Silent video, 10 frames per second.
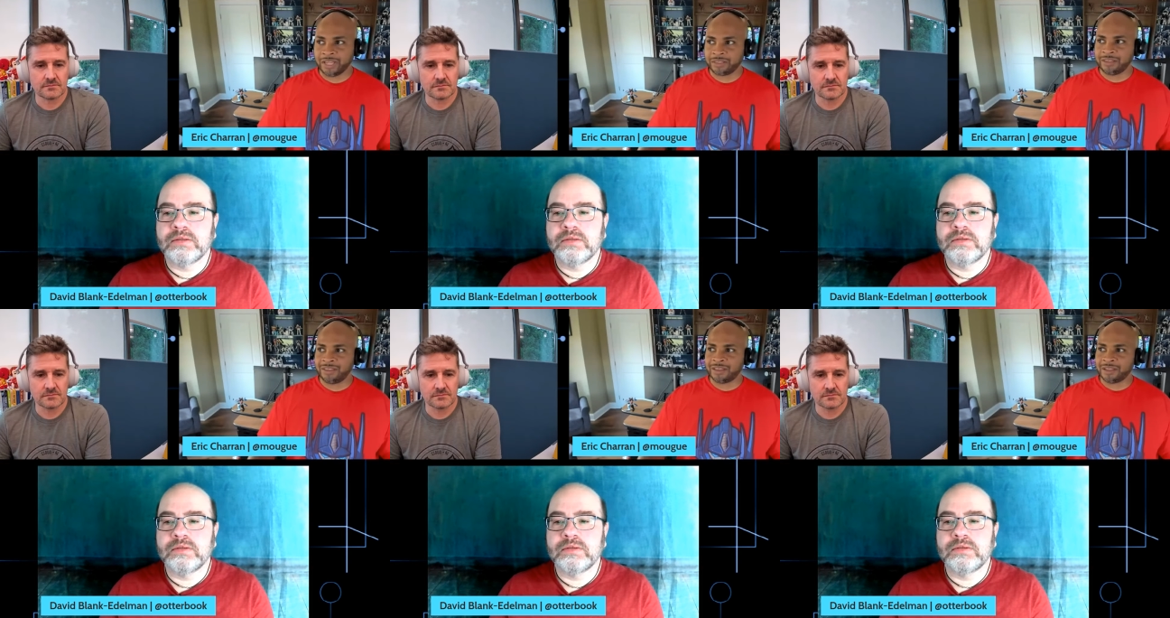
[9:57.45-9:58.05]
Speaker 1: like
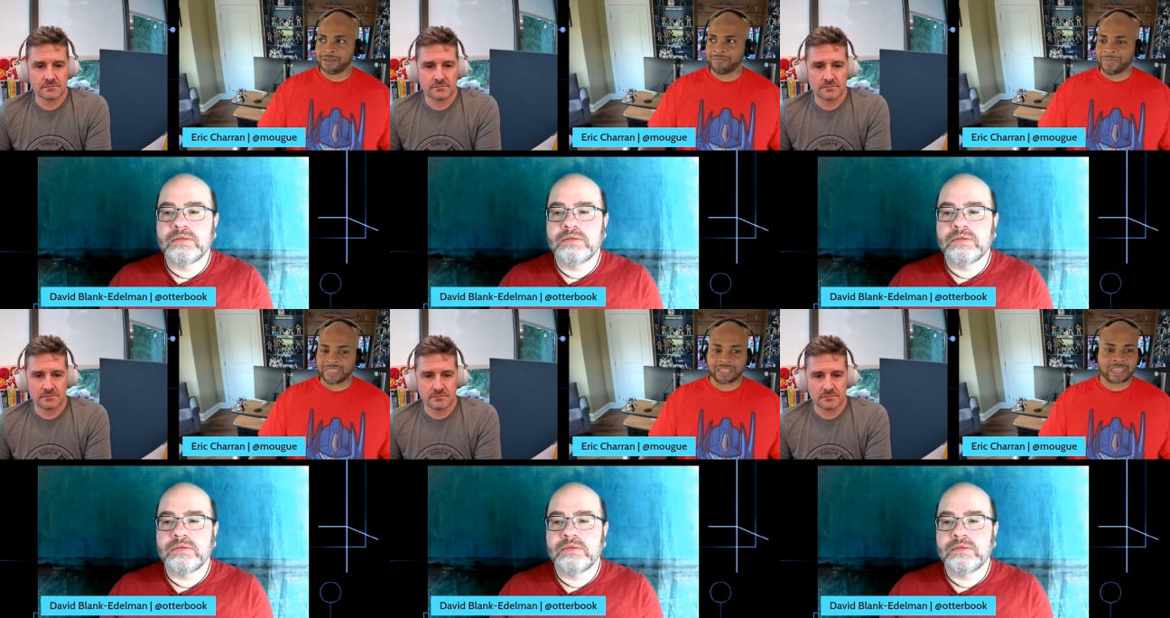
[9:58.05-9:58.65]
the
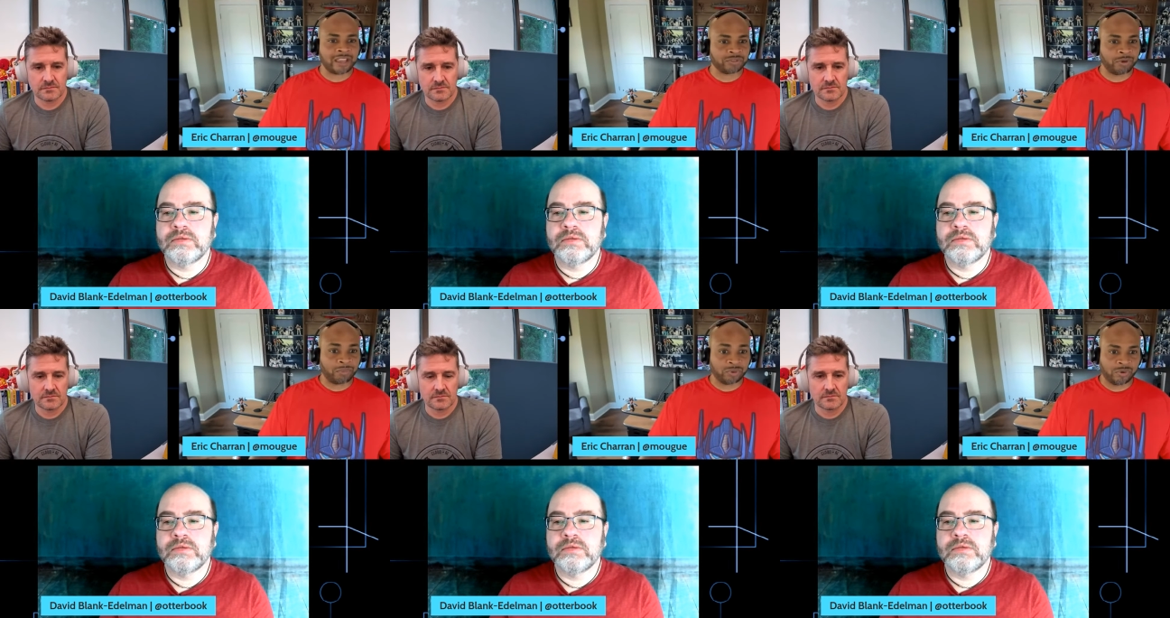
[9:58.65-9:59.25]
um, the
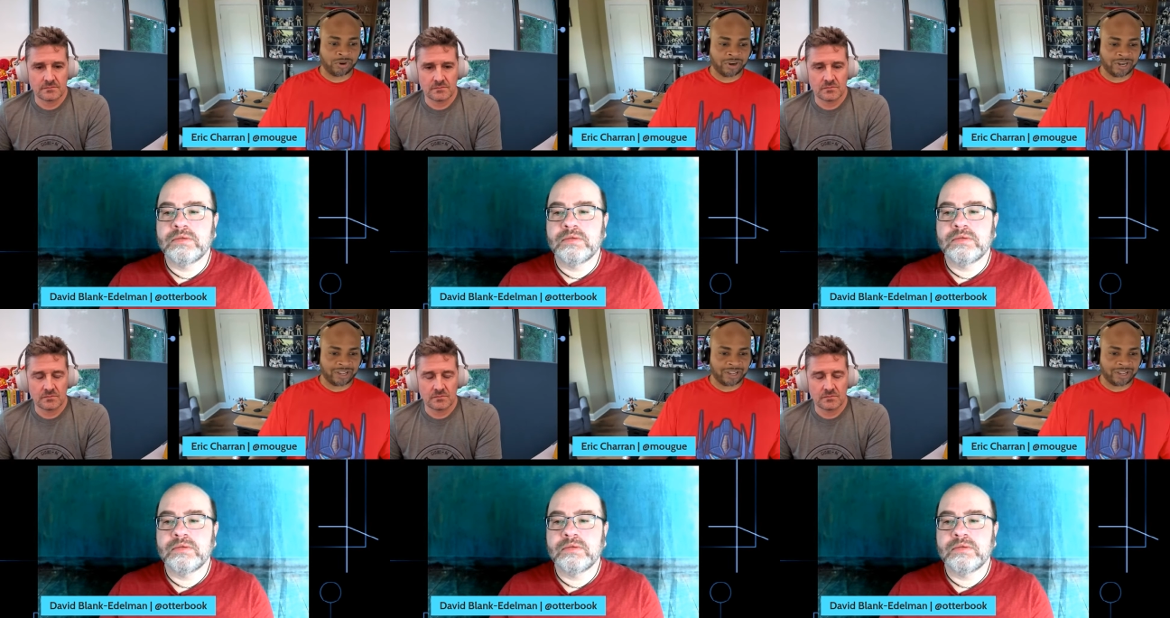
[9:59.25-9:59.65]
chaos repertoire